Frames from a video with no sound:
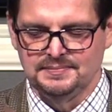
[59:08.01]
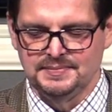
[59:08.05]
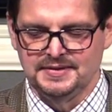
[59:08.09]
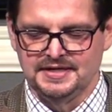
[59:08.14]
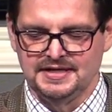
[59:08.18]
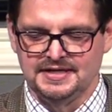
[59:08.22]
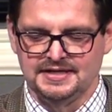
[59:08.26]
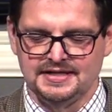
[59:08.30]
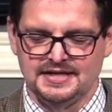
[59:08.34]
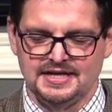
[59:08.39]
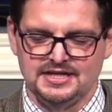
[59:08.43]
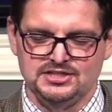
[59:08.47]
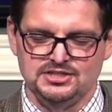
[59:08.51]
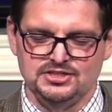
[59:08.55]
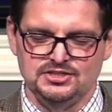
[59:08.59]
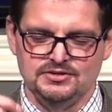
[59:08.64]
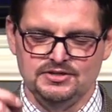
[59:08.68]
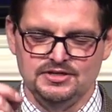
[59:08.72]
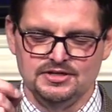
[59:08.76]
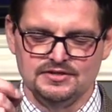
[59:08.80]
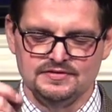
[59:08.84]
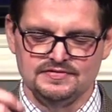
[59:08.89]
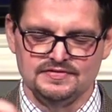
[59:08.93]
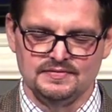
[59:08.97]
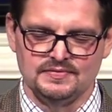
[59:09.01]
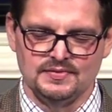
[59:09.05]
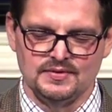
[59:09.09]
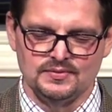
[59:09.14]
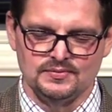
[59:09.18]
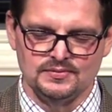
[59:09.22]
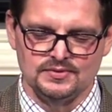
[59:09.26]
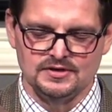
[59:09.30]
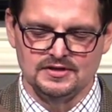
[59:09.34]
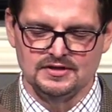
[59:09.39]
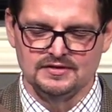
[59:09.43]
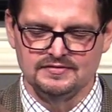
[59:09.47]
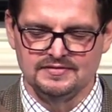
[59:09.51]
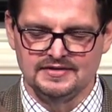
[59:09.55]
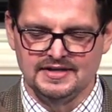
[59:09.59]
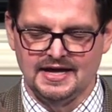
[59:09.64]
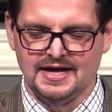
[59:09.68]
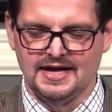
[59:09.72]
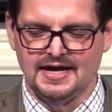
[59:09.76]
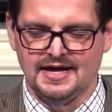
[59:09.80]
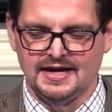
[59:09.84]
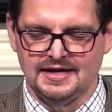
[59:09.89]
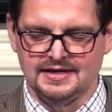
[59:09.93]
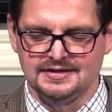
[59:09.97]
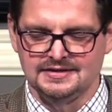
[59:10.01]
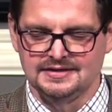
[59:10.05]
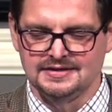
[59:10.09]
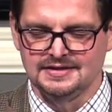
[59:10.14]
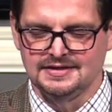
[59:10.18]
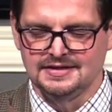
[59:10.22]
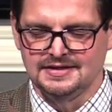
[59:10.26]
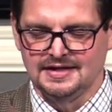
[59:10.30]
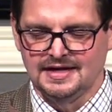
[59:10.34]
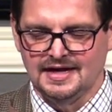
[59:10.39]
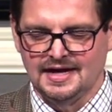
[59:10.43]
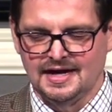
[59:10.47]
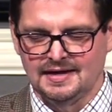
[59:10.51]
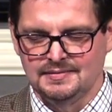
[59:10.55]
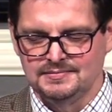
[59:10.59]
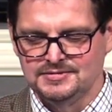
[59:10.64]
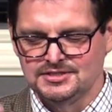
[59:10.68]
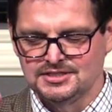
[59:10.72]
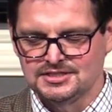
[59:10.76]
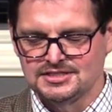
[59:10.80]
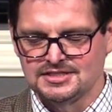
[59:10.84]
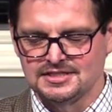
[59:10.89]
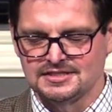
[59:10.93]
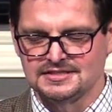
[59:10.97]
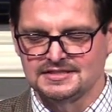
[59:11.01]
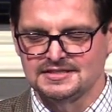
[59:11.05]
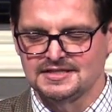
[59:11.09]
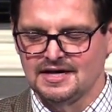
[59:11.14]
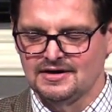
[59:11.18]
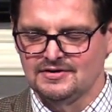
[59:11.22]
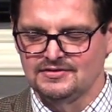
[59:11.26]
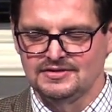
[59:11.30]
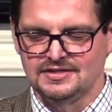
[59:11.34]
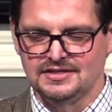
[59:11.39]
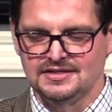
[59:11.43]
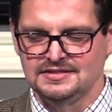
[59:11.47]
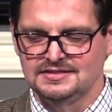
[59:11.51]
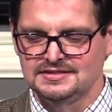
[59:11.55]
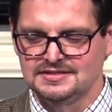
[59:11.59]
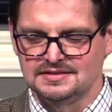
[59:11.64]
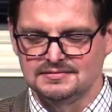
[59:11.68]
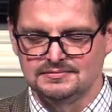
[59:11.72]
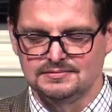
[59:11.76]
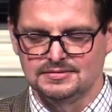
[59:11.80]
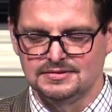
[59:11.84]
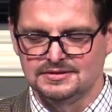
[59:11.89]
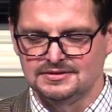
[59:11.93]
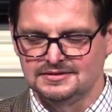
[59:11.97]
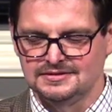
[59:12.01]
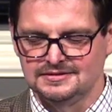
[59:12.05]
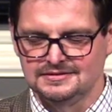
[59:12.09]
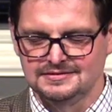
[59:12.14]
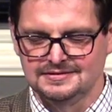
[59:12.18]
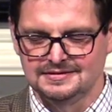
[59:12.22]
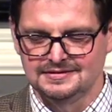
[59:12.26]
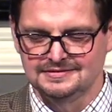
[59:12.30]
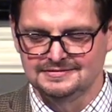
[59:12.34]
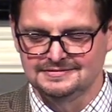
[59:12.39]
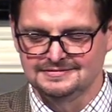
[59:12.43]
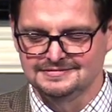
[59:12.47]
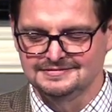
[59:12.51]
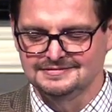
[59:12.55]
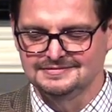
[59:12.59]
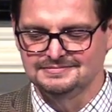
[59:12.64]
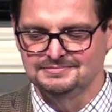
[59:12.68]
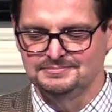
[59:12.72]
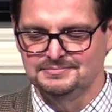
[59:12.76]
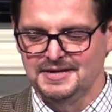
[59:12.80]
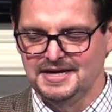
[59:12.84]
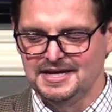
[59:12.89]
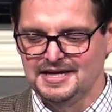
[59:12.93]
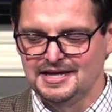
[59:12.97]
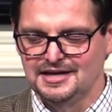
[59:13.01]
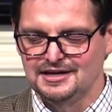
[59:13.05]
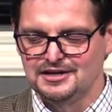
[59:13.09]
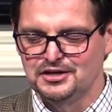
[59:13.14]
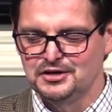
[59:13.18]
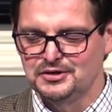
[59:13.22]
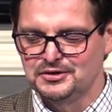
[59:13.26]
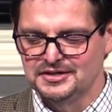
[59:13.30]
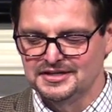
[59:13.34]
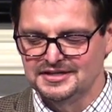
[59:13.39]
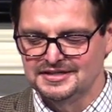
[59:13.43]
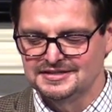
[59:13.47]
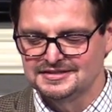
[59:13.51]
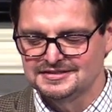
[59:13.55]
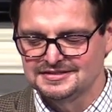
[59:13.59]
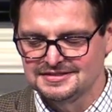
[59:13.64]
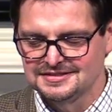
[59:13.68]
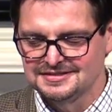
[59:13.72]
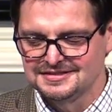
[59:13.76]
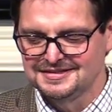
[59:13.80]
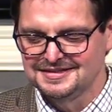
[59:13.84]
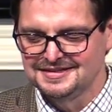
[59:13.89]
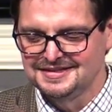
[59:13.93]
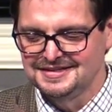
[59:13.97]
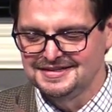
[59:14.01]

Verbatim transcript: but unless you hear from the word of God, I'm just a sounding cymbal making noise.